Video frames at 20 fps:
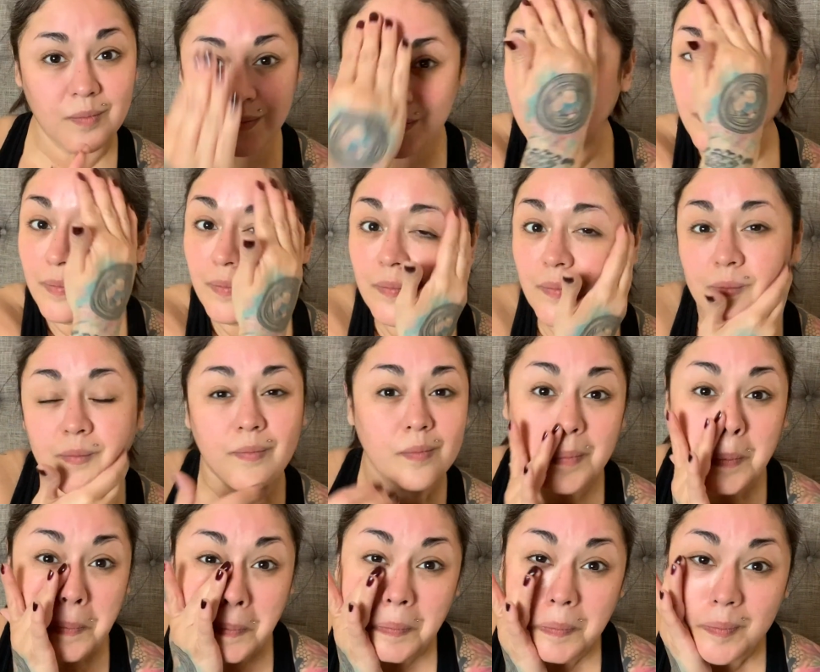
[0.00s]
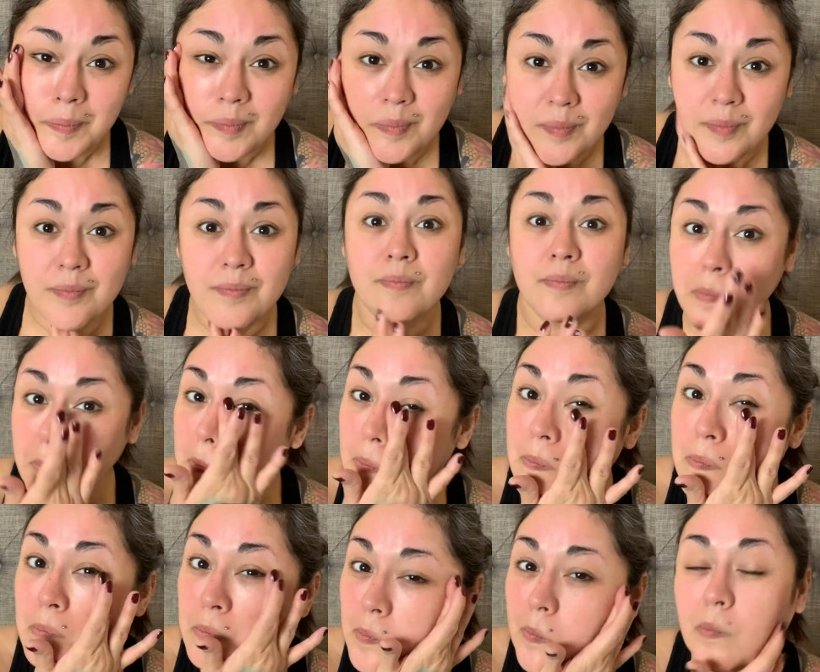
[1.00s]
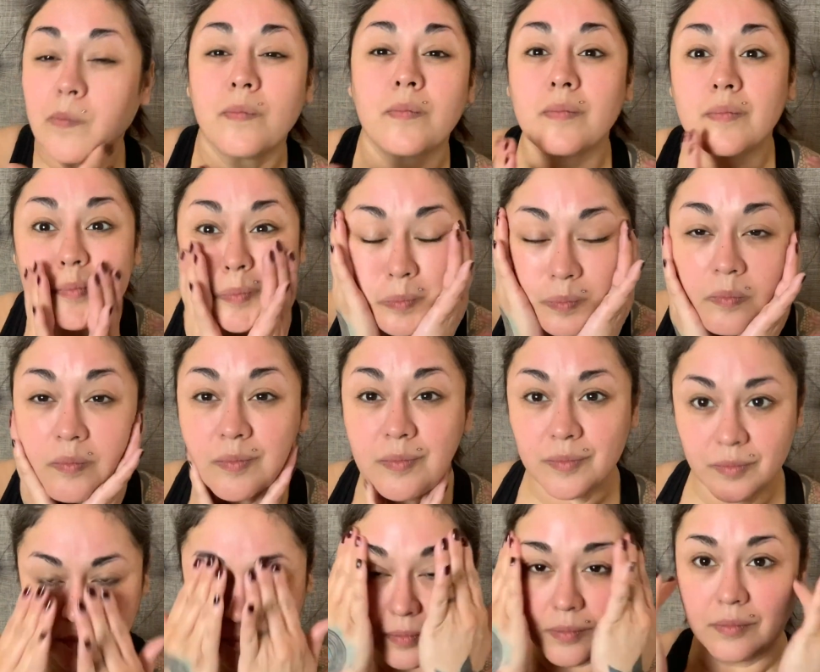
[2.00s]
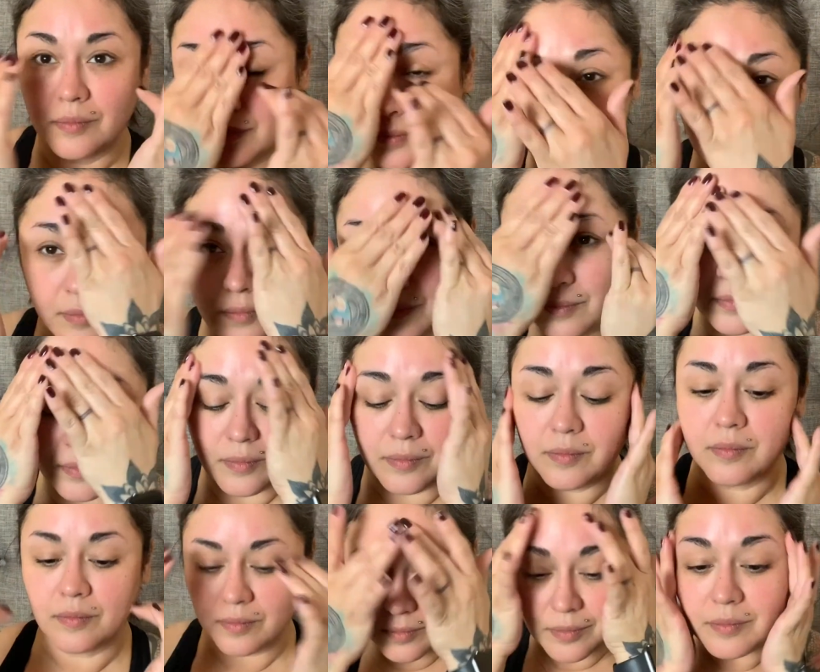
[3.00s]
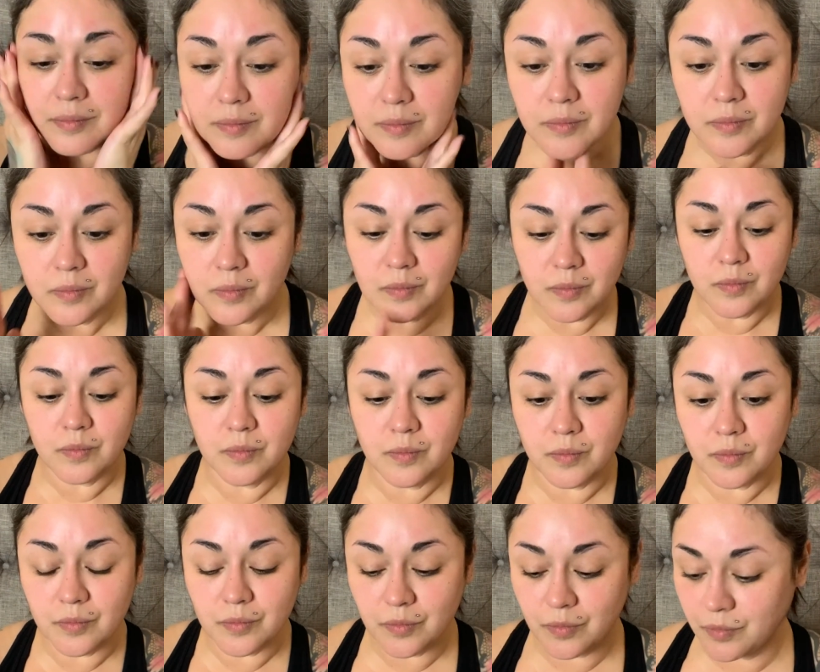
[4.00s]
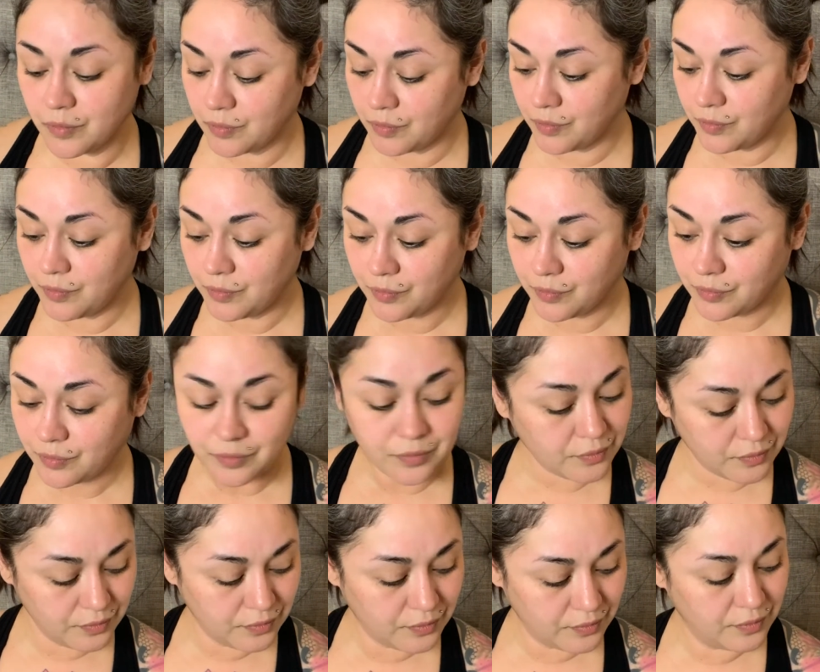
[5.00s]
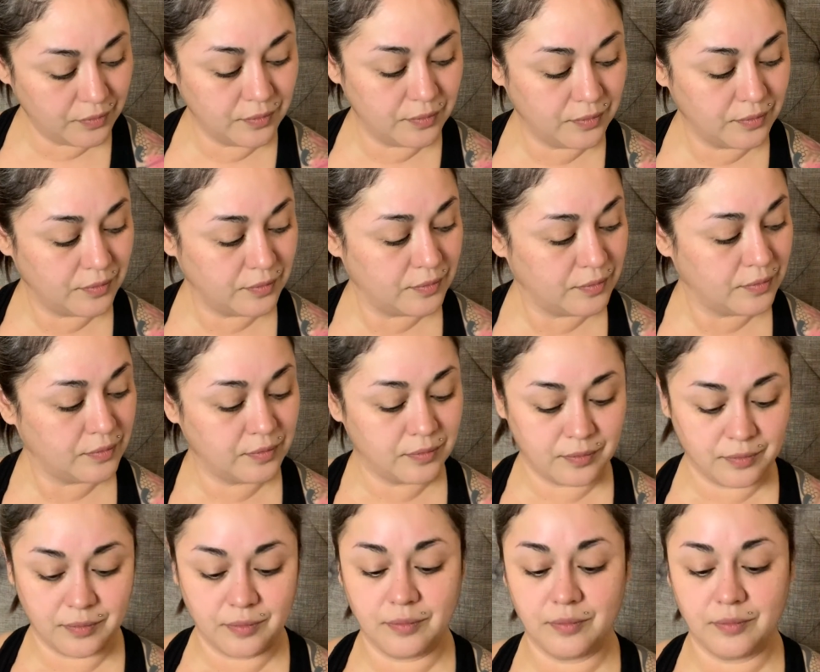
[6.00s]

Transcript: I'm applying Milani Prime Shield to my face. It's a face primer. It evens out to my